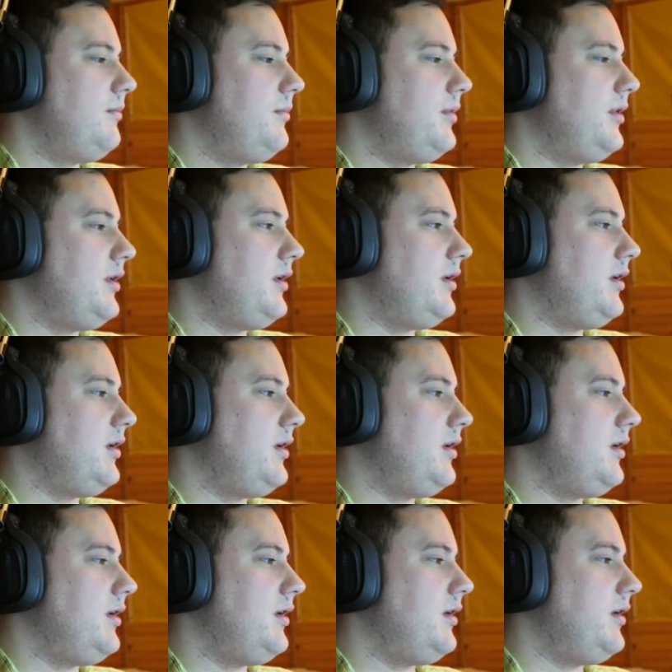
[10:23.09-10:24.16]

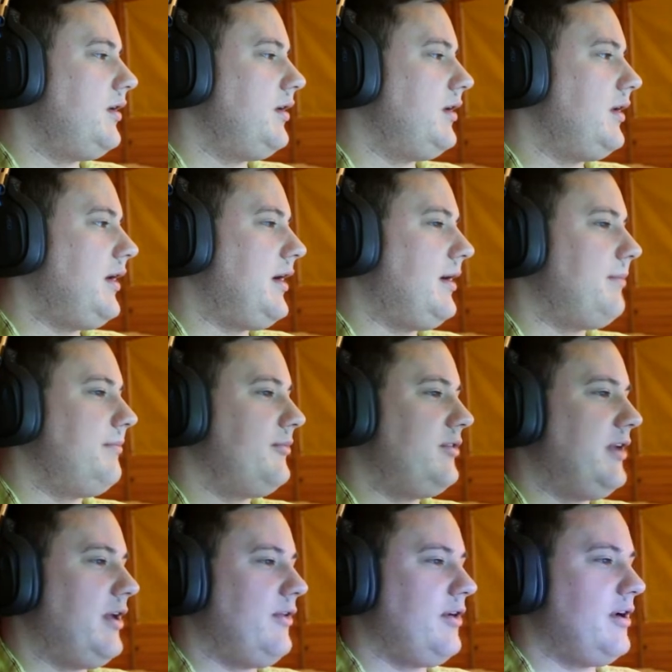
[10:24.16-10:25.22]
But, yeah.
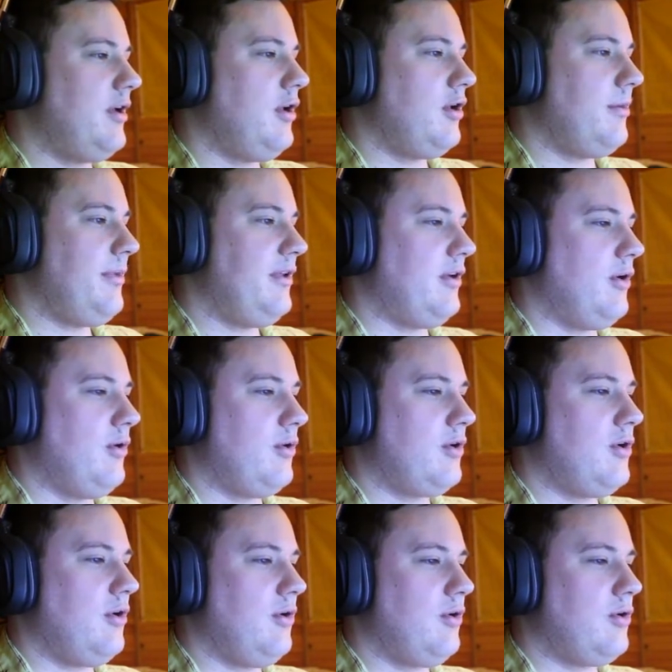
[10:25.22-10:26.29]
So now they're all gonna be
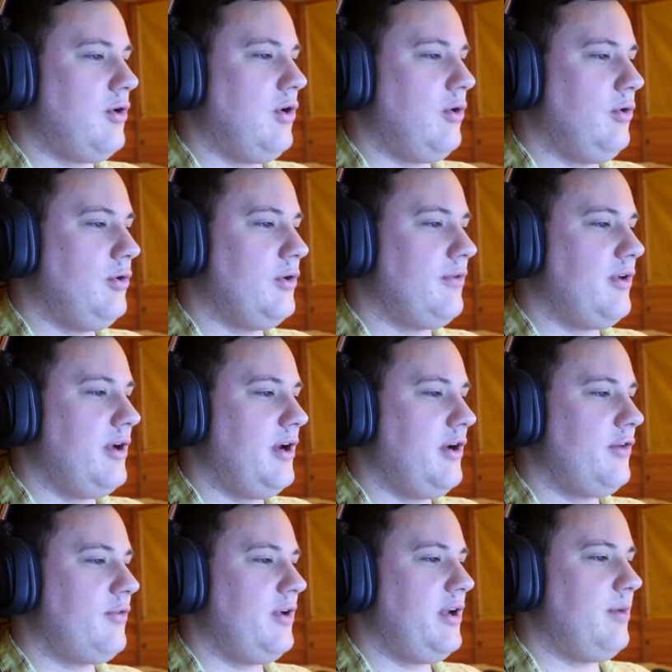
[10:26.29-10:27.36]
cold over
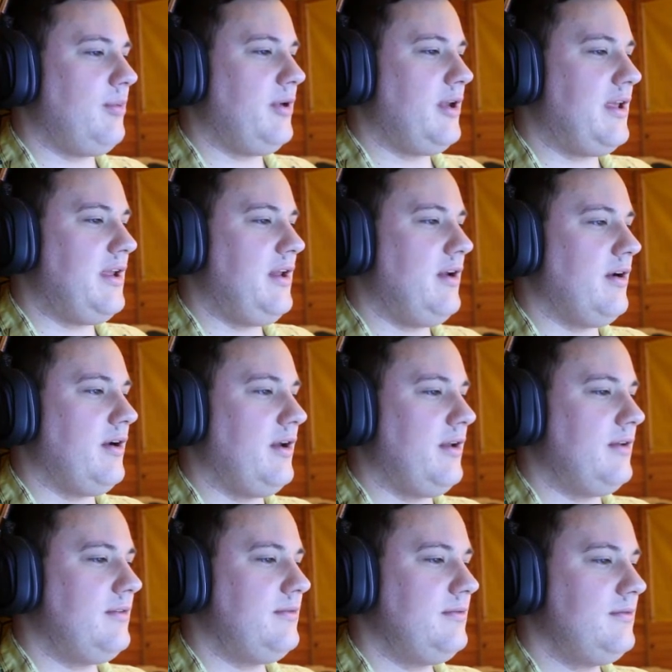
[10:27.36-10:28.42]
here, so I need to put a heater
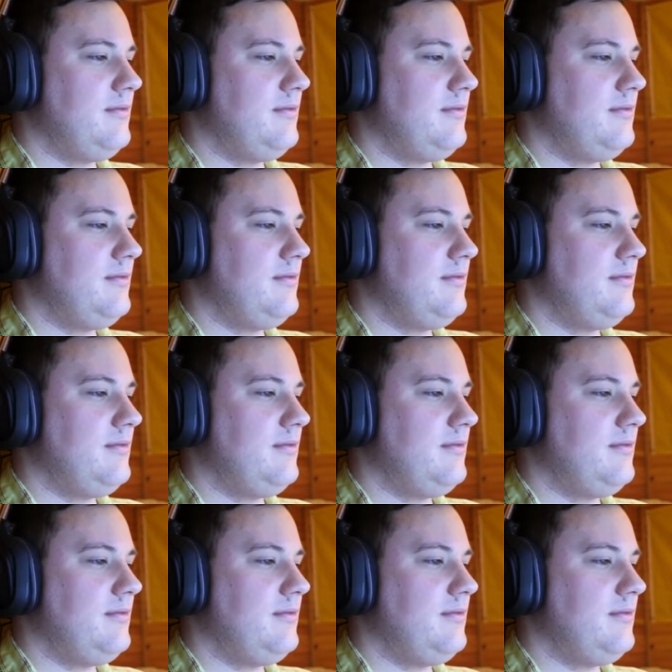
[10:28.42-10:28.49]
in.